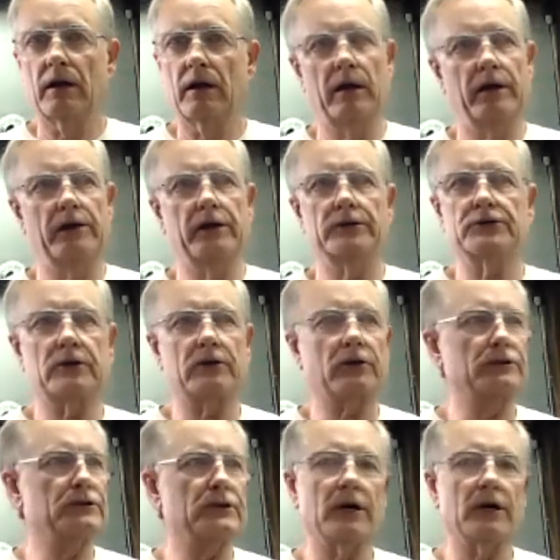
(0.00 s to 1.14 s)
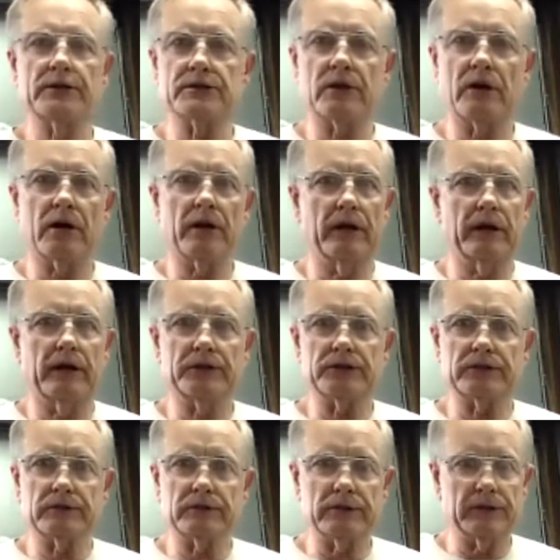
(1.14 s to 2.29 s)
and you start and start it, and
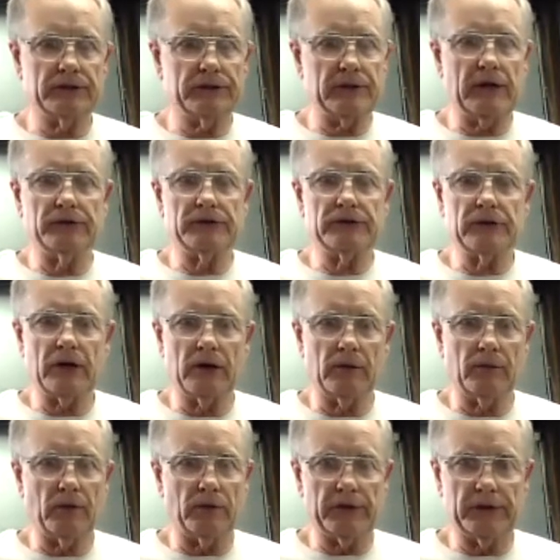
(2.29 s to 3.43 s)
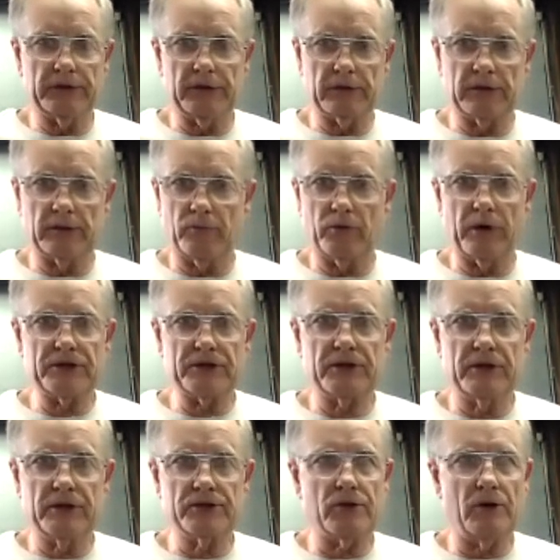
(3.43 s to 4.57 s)
it's it sounds terrible. The, the compression is